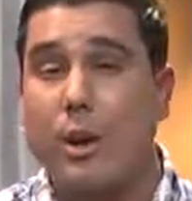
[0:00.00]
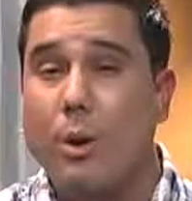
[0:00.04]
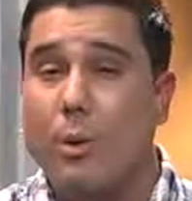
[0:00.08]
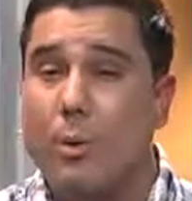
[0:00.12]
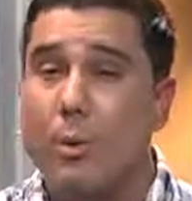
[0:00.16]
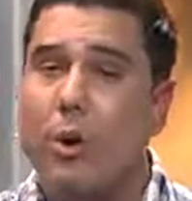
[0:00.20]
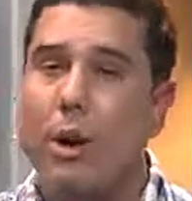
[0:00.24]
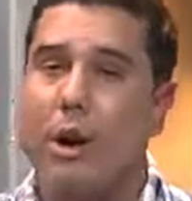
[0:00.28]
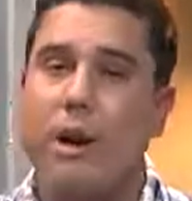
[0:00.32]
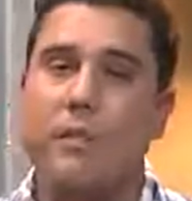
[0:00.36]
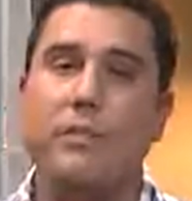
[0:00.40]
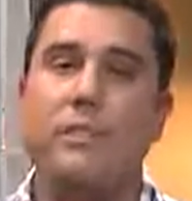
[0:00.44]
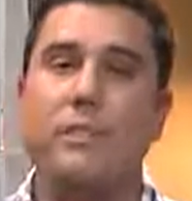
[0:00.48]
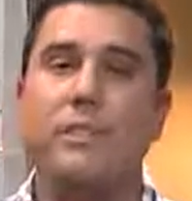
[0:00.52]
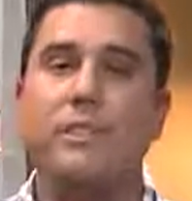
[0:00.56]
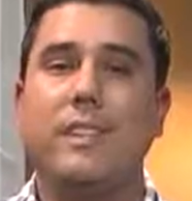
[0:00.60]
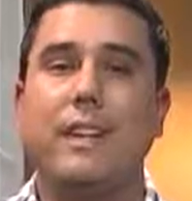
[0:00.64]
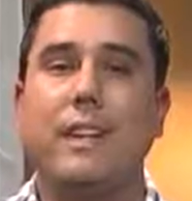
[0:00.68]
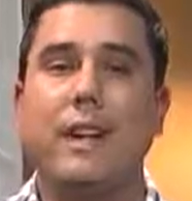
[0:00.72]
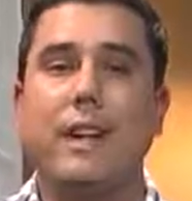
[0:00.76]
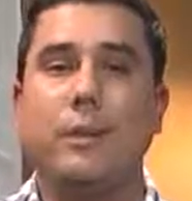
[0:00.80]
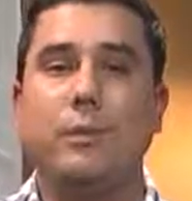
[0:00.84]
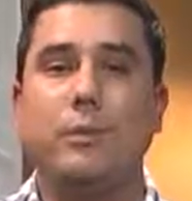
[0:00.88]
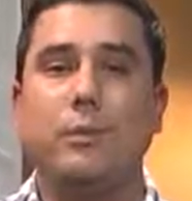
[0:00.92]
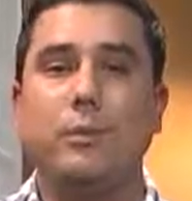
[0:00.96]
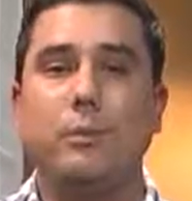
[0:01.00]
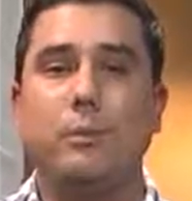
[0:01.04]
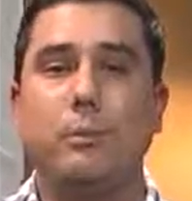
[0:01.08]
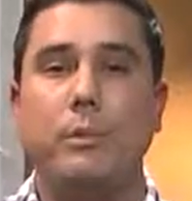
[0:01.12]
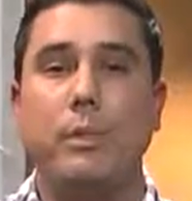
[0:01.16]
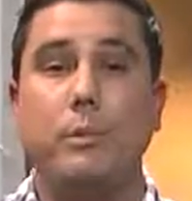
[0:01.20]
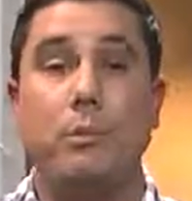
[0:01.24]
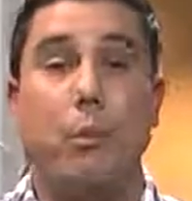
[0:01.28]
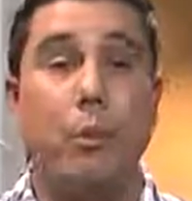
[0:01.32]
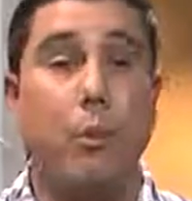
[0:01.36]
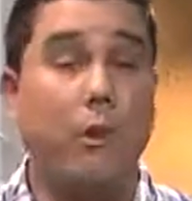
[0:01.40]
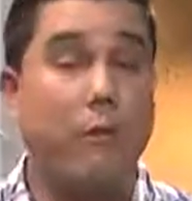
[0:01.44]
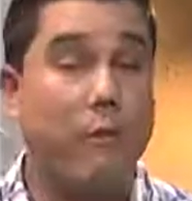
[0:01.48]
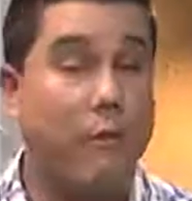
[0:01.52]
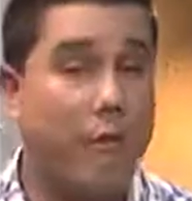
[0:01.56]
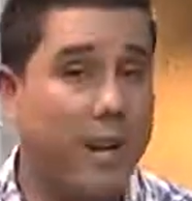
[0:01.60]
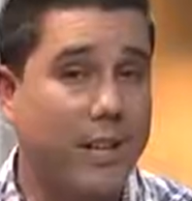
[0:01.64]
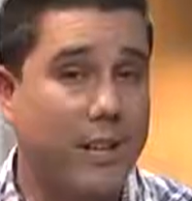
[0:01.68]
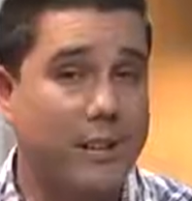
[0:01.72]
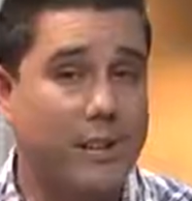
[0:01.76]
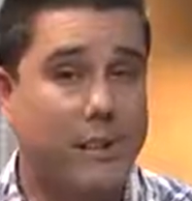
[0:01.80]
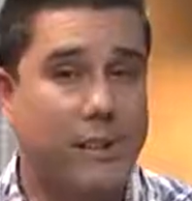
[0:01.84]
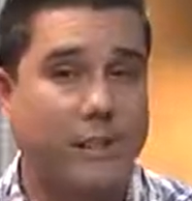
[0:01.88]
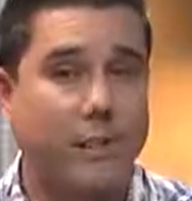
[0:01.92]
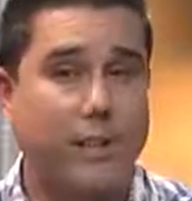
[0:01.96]
will oftentimes be more
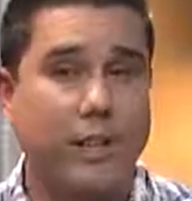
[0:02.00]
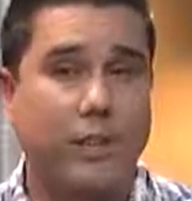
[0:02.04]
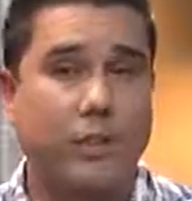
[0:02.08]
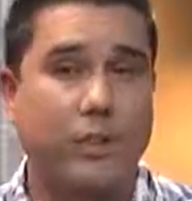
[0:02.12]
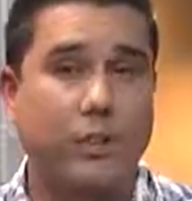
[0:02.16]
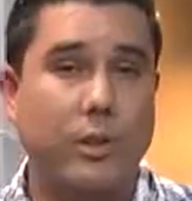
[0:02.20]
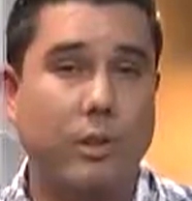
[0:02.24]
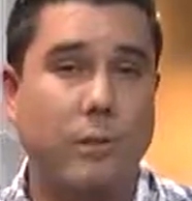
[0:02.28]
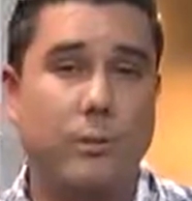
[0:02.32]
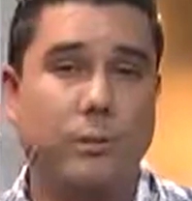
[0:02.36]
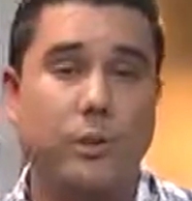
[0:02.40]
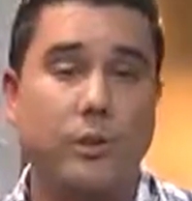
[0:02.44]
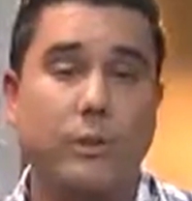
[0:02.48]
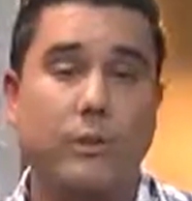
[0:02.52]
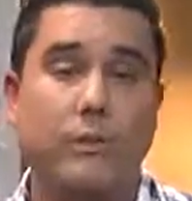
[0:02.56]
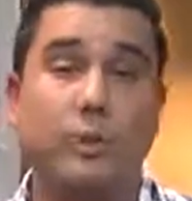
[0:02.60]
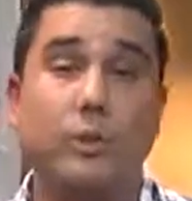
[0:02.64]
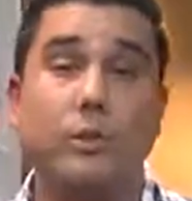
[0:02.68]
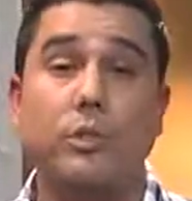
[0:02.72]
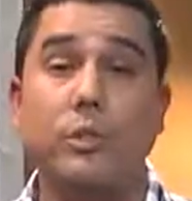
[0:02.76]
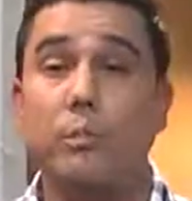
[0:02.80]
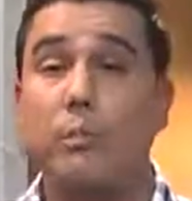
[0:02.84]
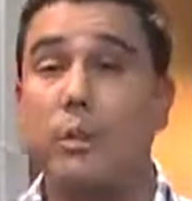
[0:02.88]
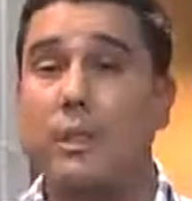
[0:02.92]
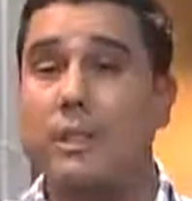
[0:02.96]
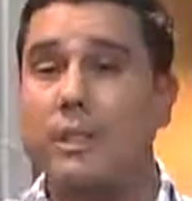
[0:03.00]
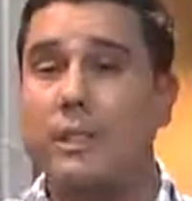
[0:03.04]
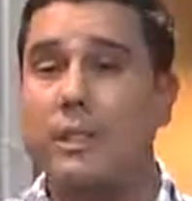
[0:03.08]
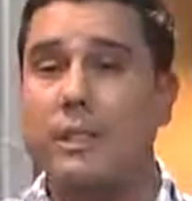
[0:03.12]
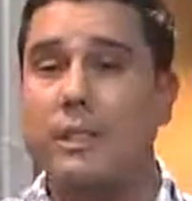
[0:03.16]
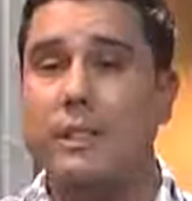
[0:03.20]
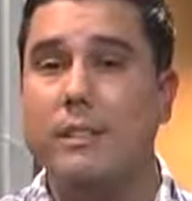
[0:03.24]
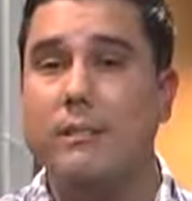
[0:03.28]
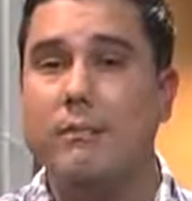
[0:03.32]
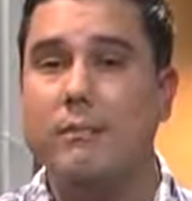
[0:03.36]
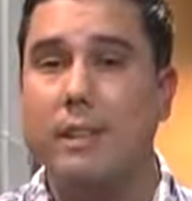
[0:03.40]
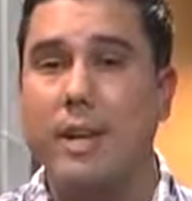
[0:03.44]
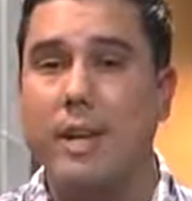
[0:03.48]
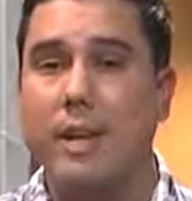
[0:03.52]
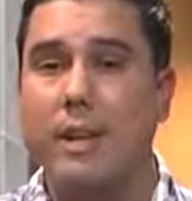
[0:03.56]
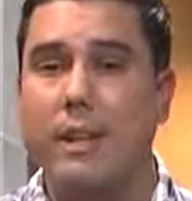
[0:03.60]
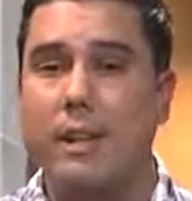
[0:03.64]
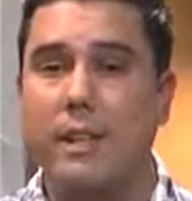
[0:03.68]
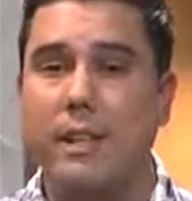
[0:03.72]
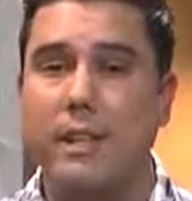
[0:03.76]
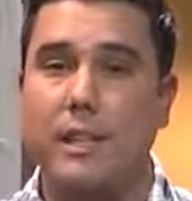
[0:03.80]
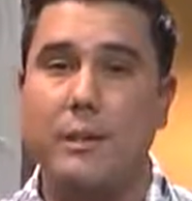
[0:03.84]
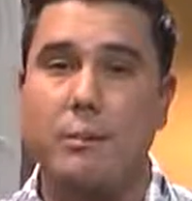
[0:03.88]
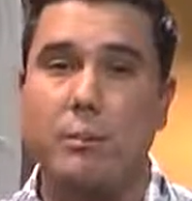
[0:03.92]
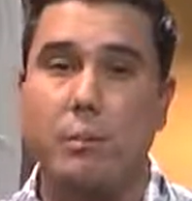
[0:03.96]
effective in terms of usability
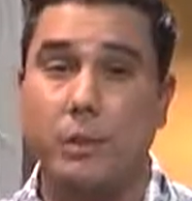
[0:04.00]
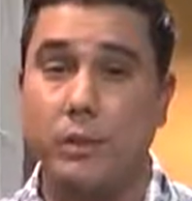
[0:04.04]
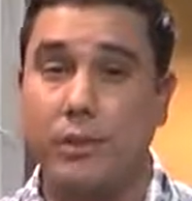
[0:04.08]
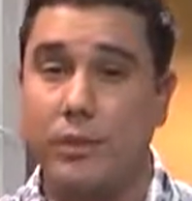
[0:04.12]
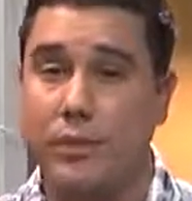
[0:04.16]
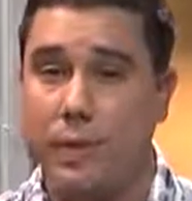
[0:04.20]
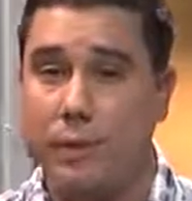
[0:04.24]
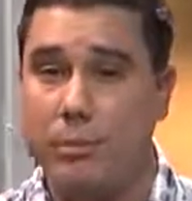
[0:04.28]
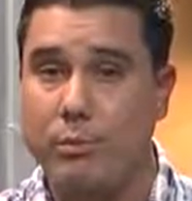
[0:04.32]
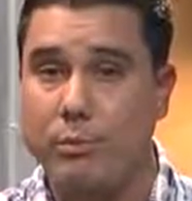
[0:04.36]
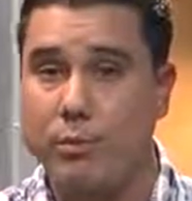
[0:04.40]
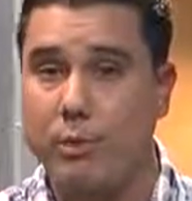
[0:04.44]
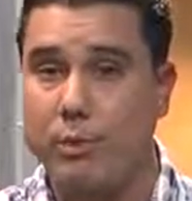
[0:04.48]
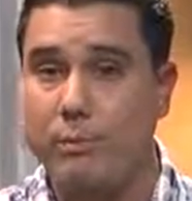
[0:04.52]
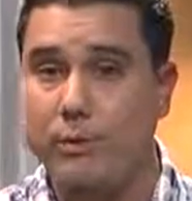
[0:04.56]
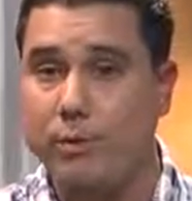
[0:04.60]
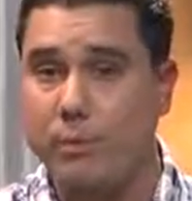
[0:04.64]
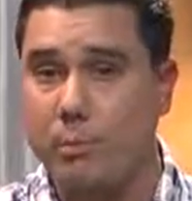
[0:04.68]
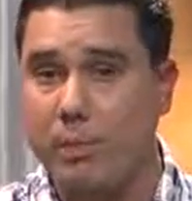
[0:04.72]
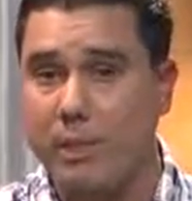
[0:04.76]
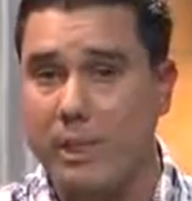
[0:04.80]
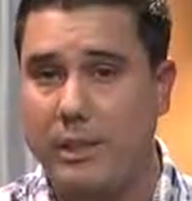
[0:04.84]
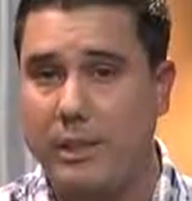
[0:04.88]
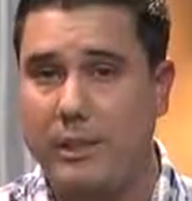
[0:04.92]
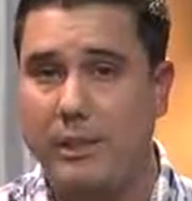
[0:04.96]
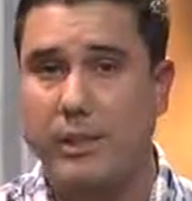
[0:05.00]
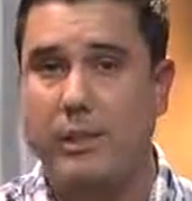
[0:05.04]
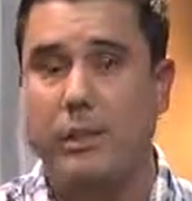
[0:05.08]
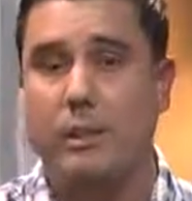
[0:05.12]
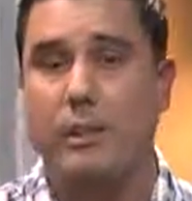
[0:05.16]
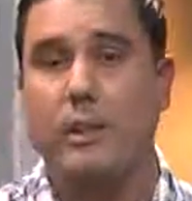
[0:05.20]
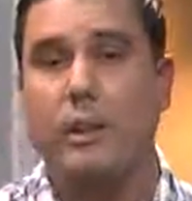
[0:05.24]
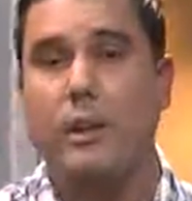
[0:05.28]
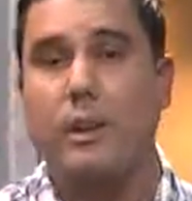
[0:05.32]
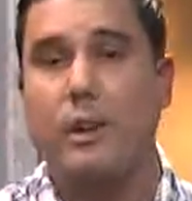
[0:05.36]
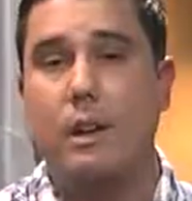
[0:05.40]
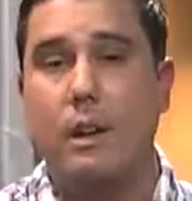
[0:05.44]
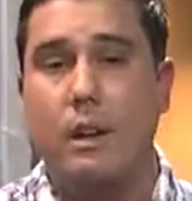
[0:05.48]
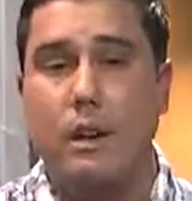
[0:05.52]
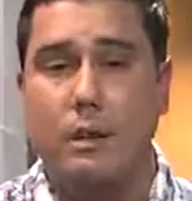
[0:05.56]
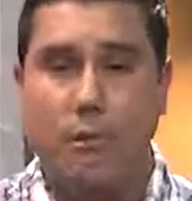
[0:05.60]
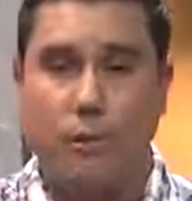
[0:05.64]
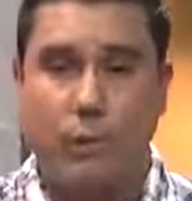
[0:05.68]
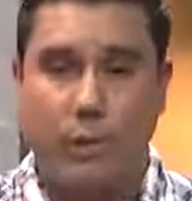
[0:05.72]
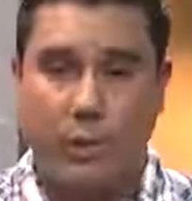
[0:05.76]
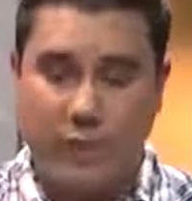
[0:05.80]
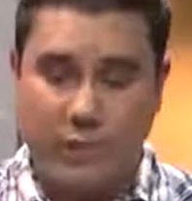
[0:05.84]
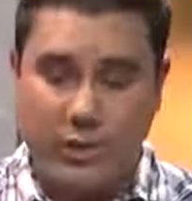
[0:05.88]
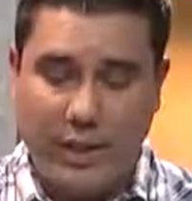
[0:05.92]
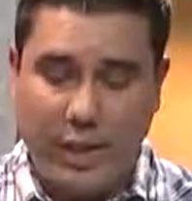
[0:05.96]
and the perception of speed.
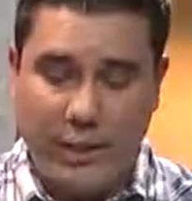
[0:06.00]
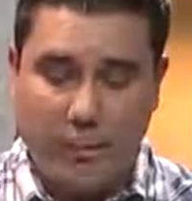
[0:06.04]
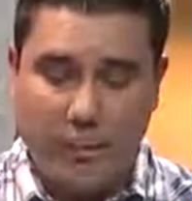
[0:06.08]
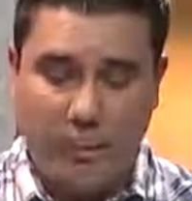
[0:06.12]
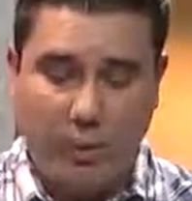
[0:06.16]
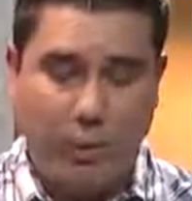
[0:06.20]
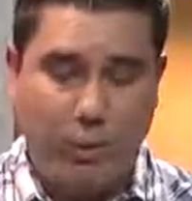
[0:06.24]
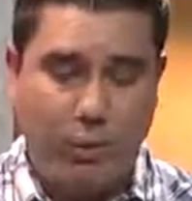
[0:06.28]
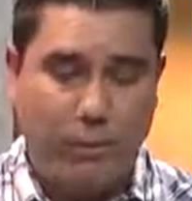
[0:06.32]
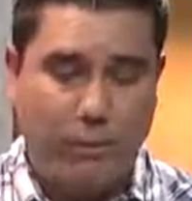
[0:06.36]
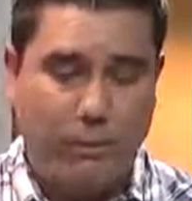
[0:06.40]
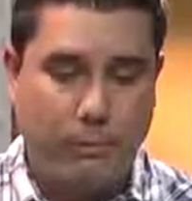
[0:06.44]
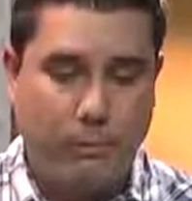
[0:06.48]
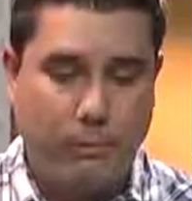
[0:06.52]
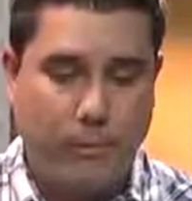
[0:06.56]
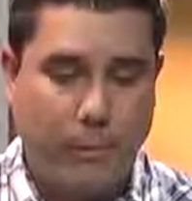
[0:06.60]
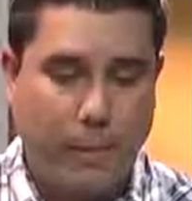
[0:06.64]
For example,